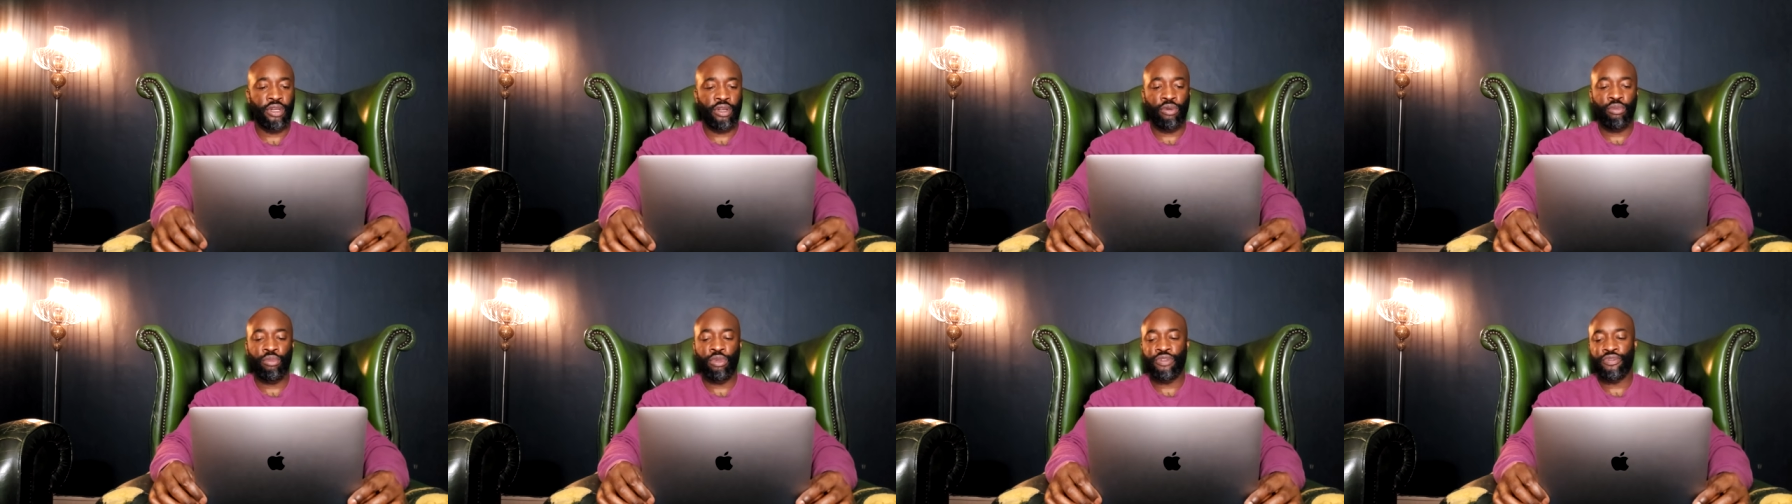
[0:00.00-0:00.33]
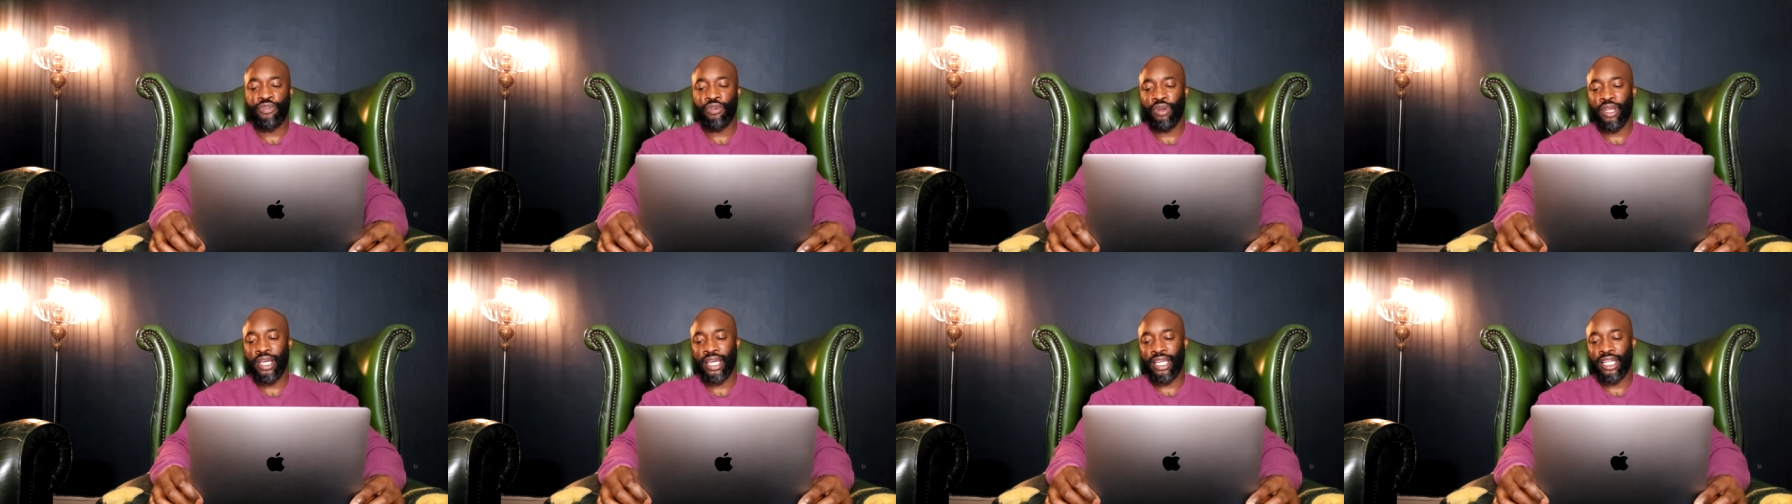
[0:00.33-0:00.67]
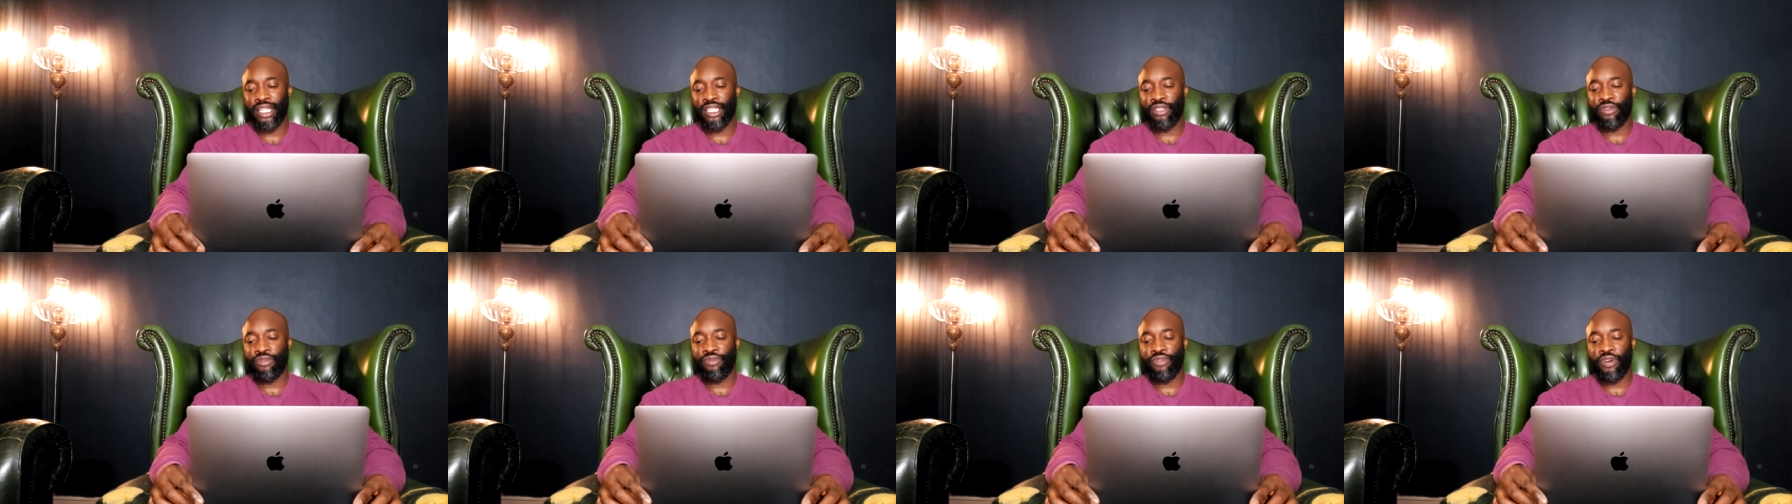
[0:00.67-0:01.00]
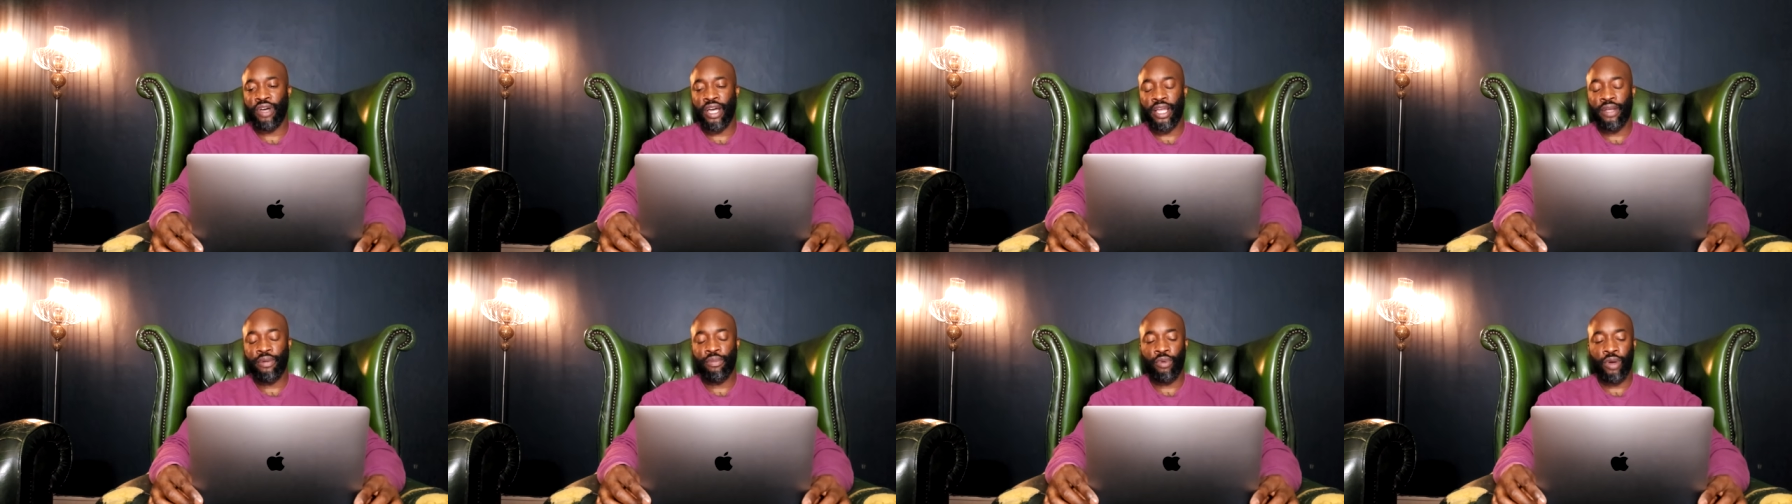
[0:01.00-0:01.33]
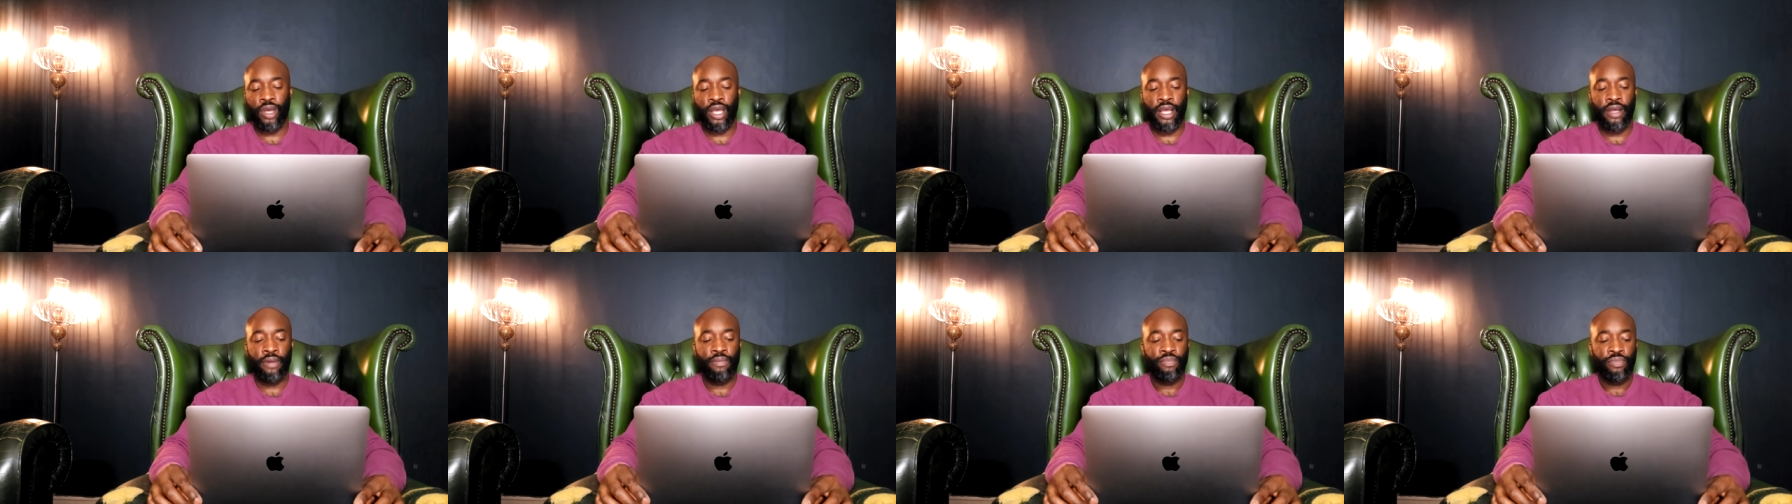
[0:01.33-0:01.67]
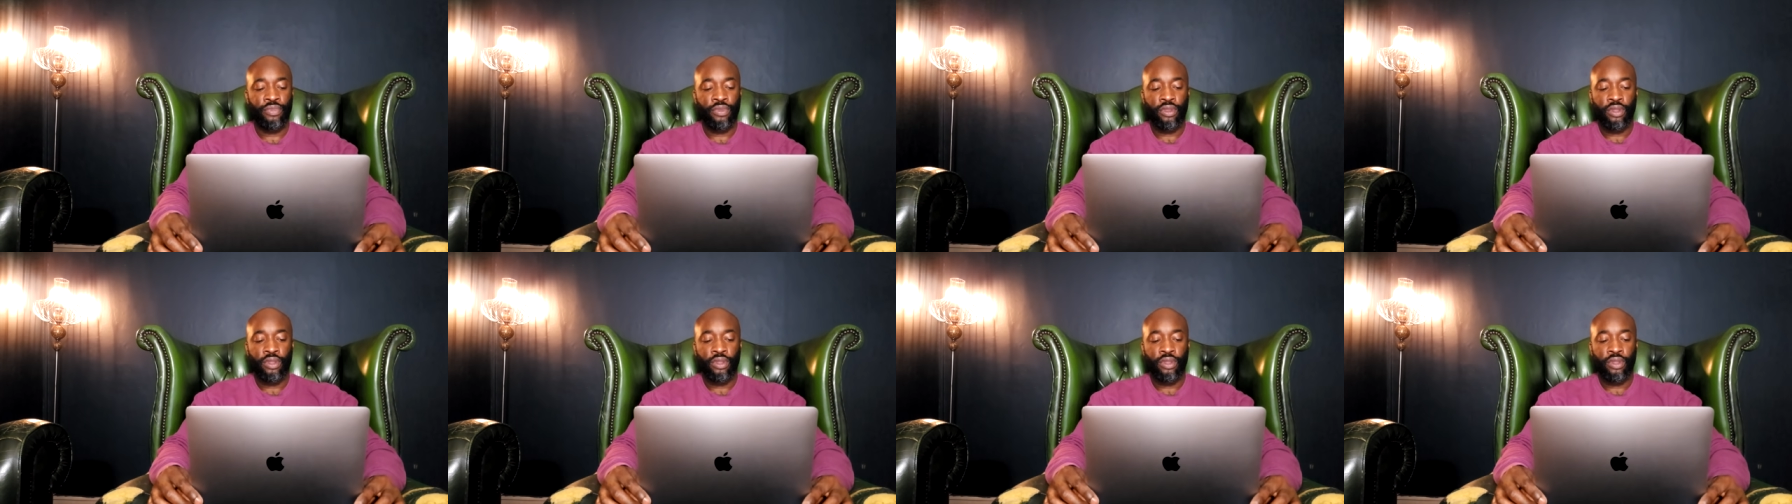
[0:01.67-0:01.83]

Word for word: I almost feel like it's a fight where,